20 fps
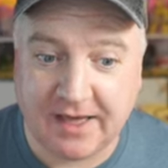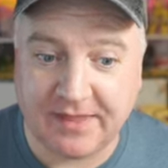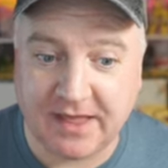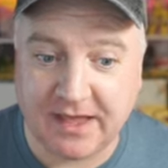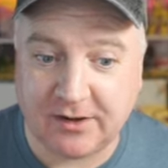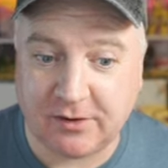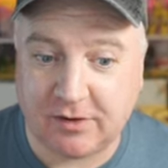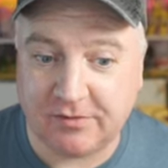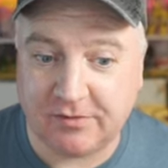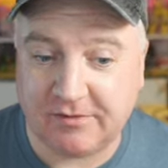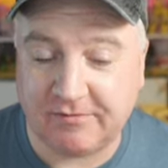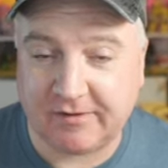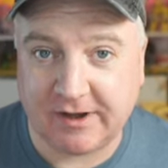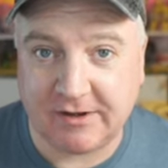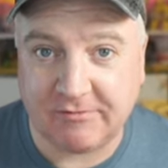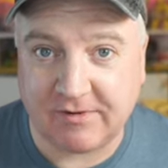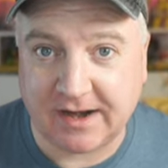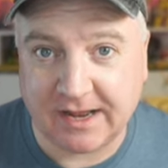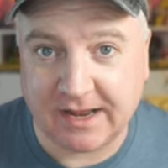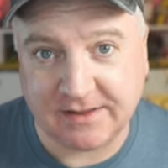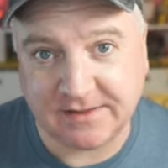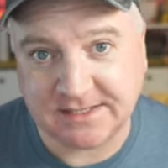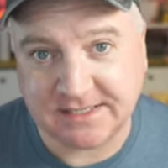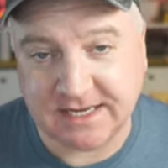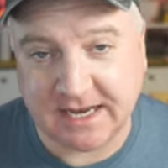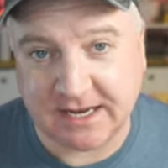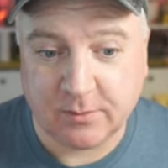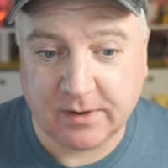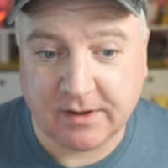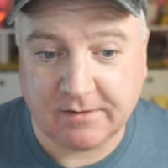And then on the very right-hand
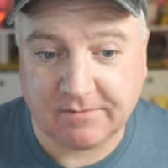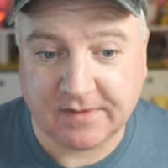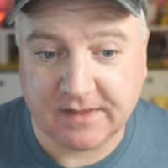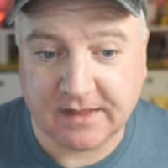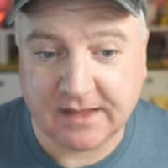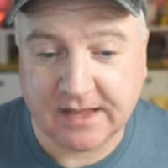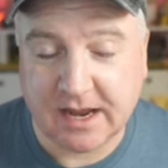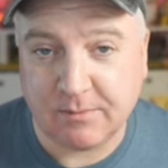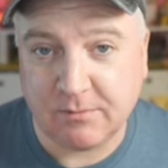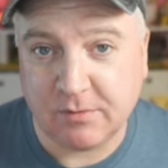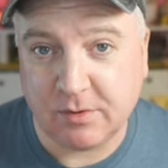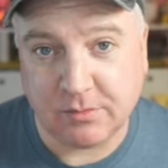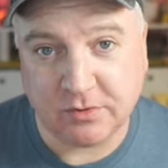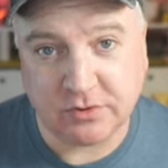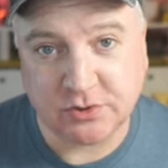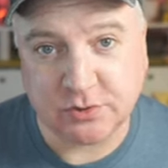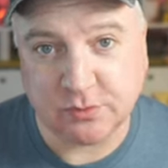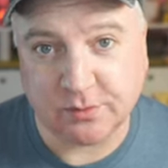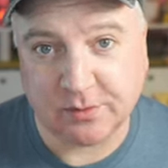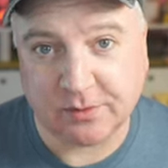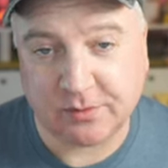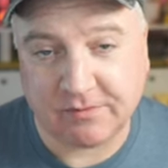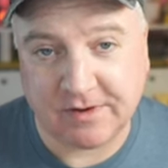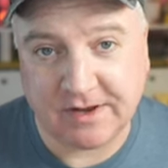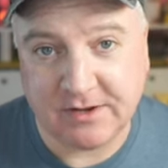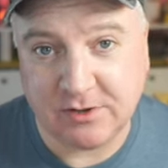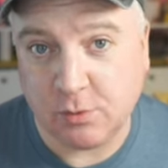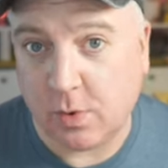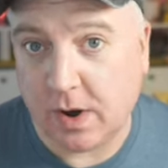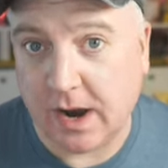side, we have the camera module
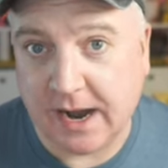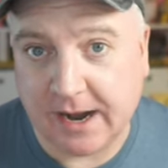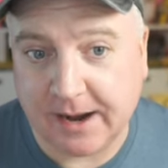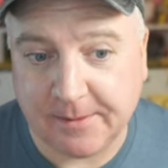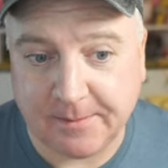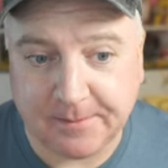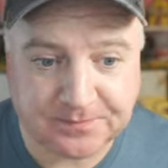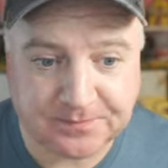3 noir.